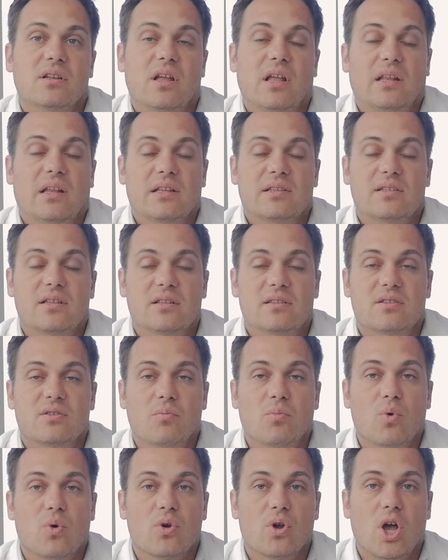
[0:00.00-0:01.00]
and it's a
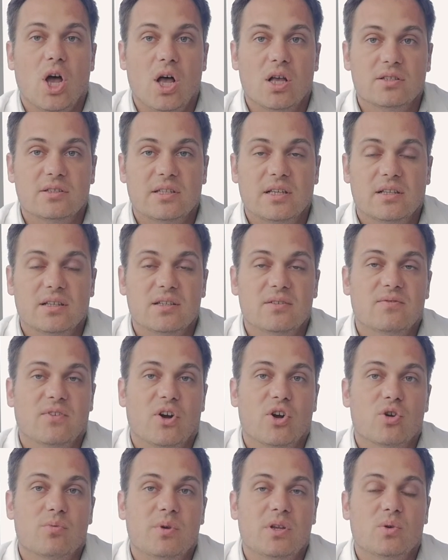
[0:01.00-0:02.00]
more hostile
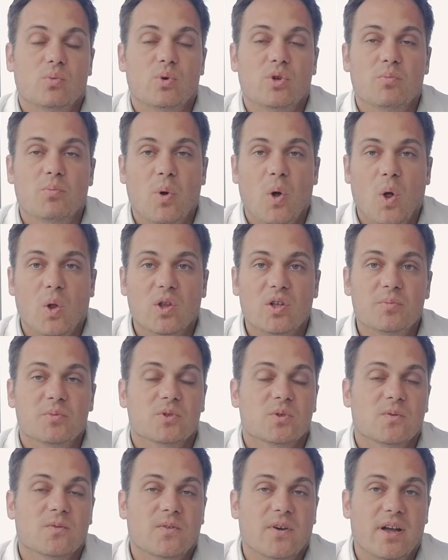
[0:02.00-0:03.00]
environment with
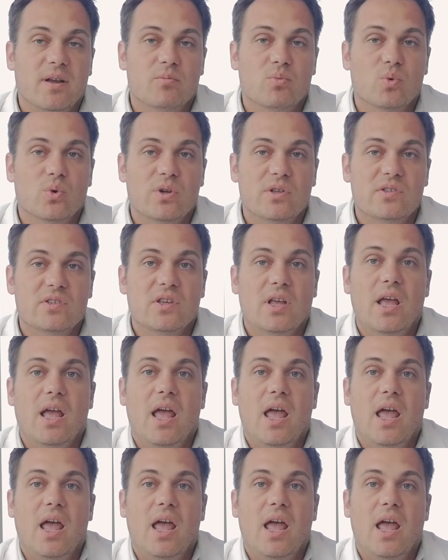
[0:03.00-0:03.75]
polyps or fibroids.